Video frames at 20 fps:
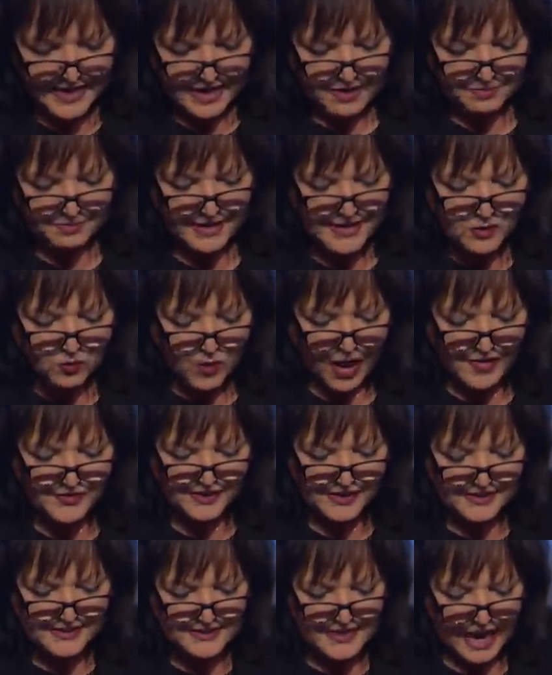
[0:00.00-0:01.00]
Meanwhile, the
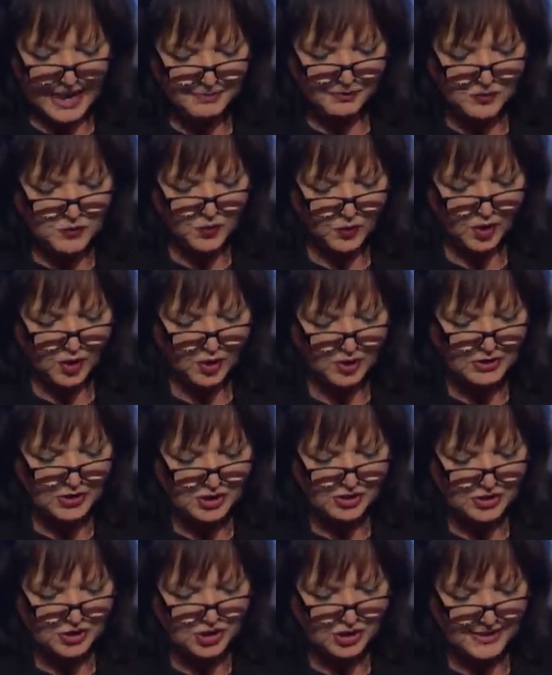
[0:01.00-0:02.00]
disciples were
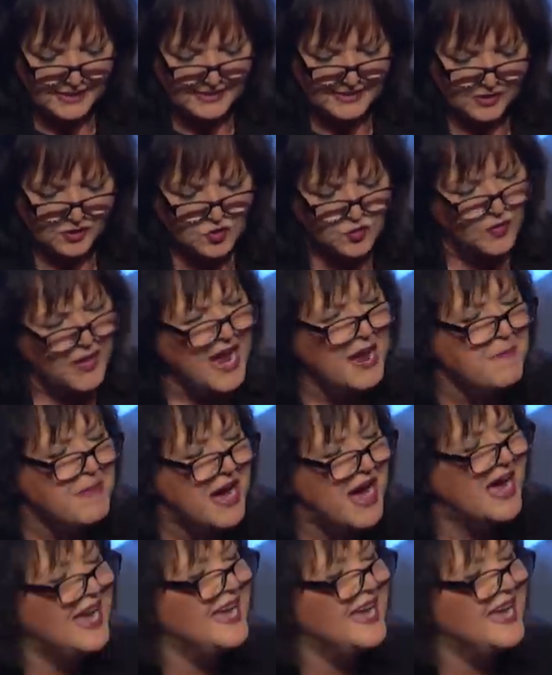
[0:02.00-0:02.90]
urging Jesus, Rabbi,